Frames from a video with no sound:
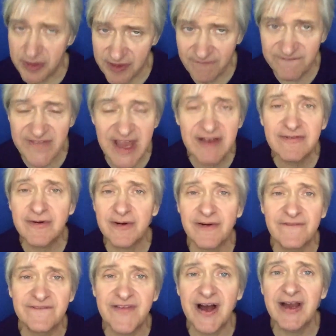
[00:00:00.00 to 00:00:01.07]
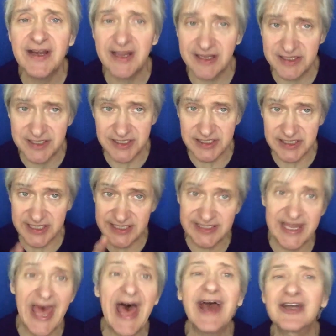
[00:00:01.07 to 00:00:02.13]
The favor and finances is
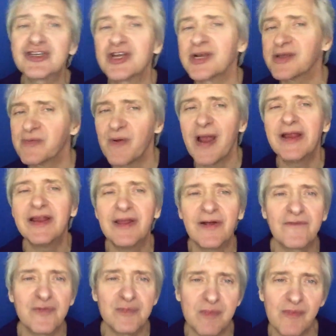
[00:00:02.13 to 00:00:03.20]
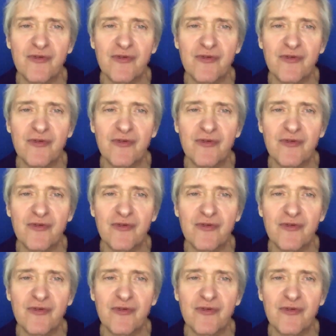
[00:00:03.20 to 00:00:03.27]
actually right here from,